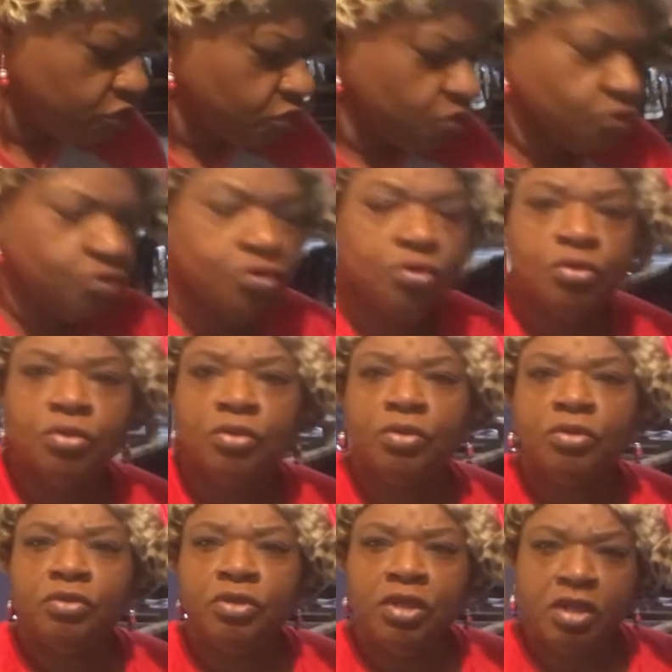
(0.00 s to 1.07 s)
to
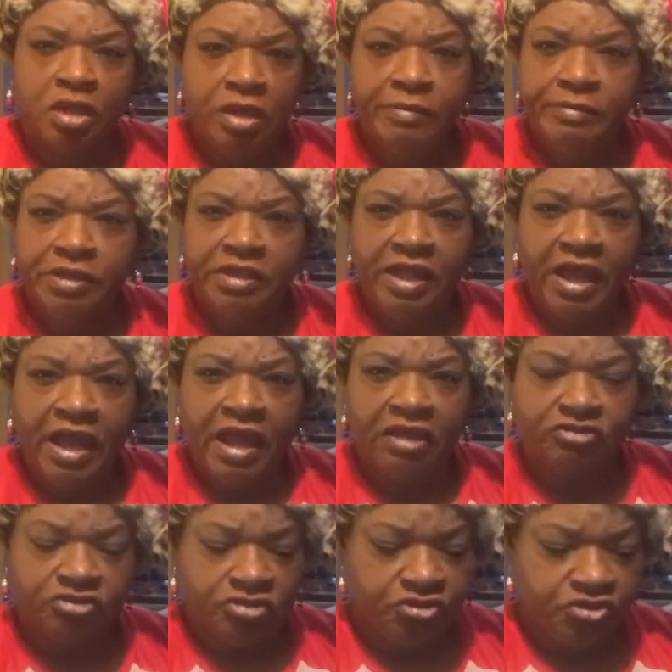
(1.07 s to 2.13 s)
the company that
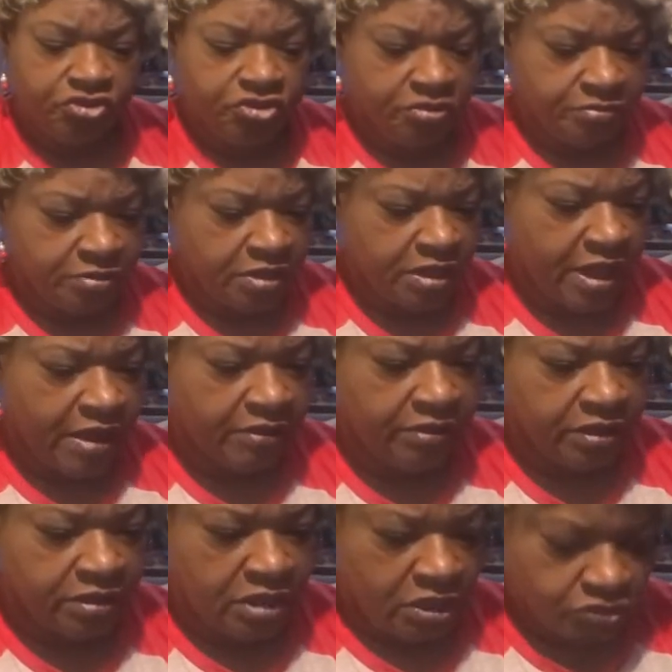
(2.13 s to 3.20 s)
actually shipped it out,
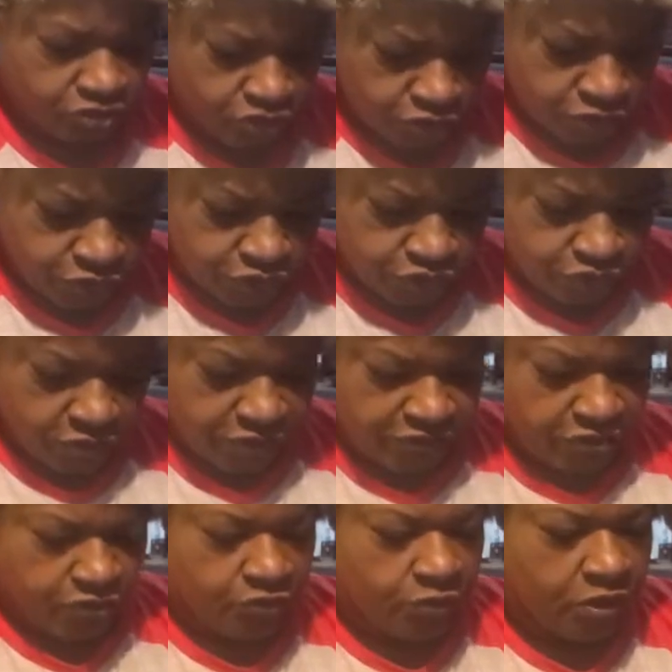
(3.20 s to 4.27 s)
and not your
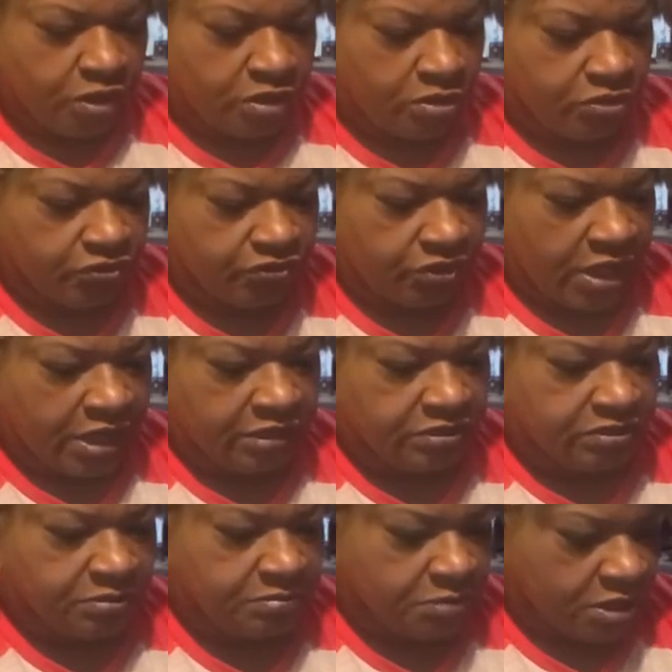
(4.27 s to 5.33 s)
address is what it looks like
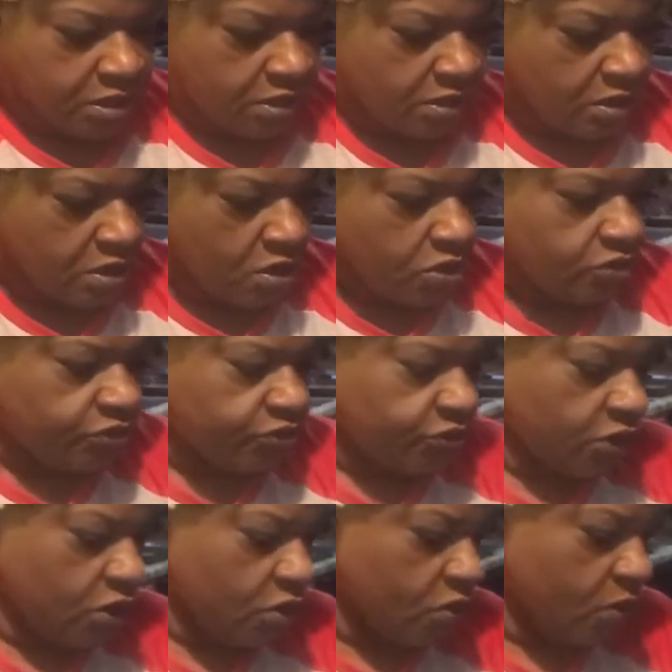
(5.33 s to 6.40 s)
to me.
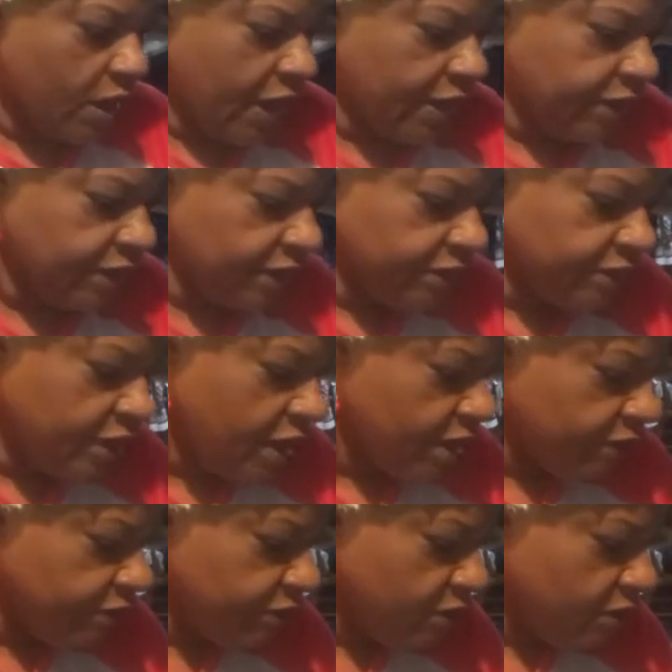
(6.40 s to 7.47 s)
So I cannot